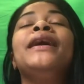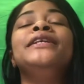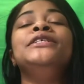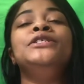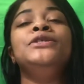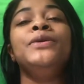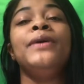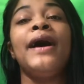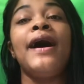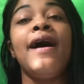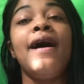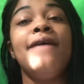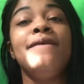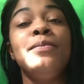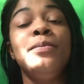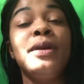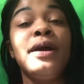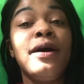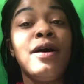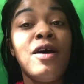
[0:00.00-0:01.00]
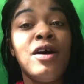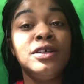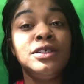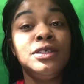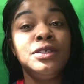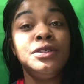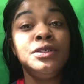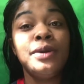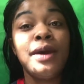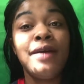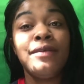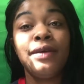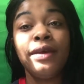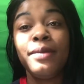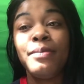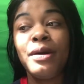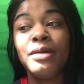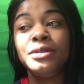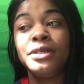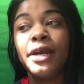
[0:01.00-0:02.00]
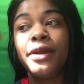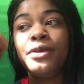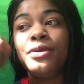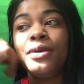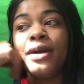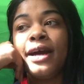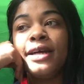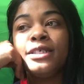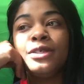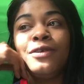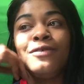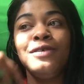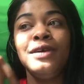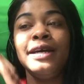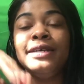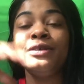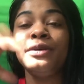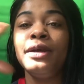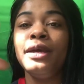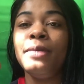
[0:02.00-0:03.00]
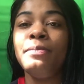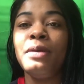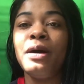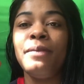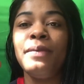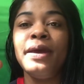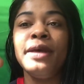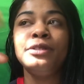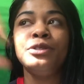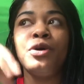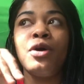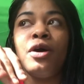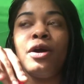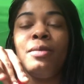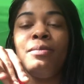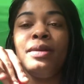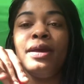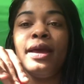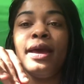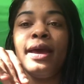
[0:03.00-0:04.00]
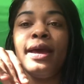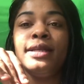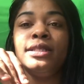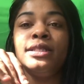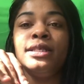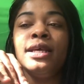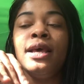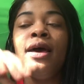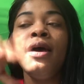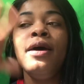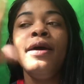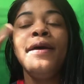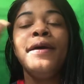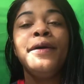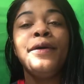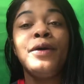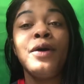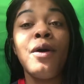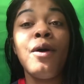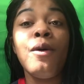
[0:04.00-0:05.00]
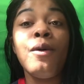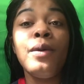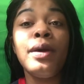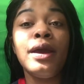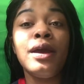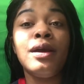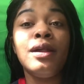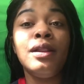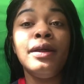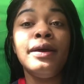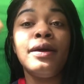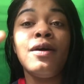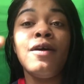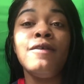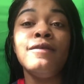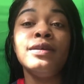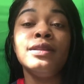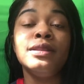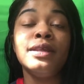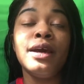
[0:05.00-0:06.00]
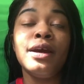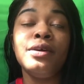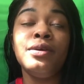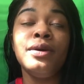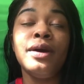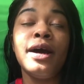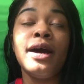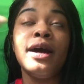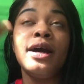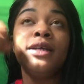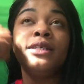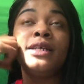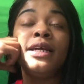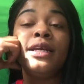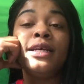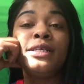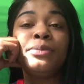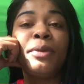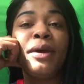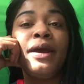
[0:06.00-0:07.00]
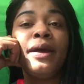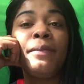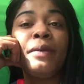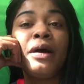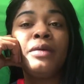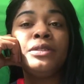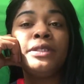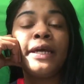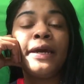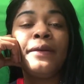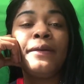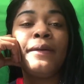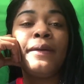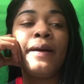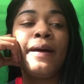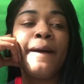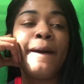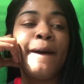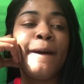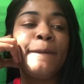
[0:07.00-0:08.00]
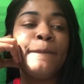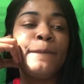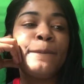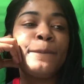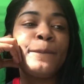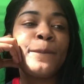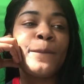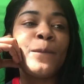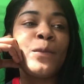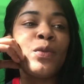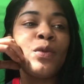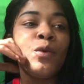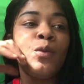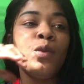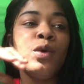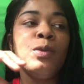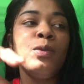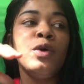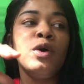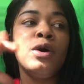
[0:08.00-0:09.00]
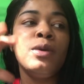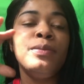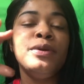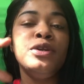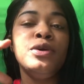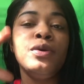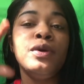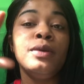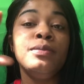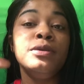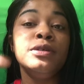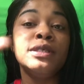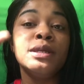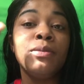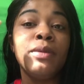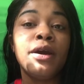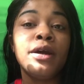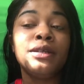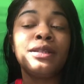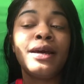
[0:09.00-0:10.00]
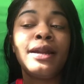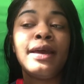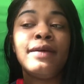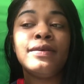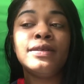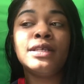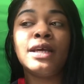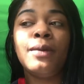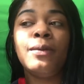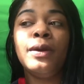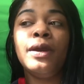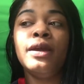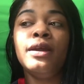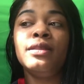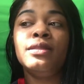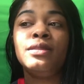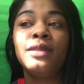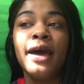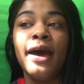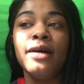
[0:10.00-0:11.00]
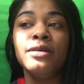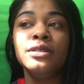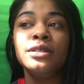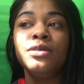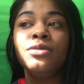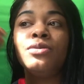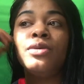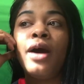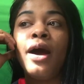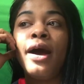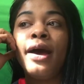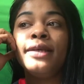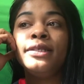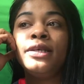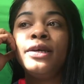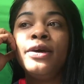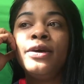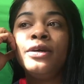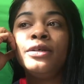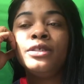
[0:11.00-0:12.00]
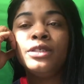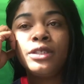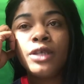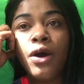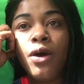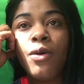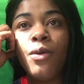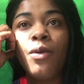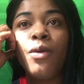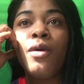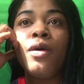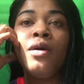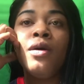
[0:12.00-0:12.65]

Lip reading: I also do have a hip hop channel, you guys. So if you guys are hip hop heads or R&B heads, go and click over there, you guys. That is my hip hop channel. We will be doing a music marathon every time we hit 1,000, you guys. So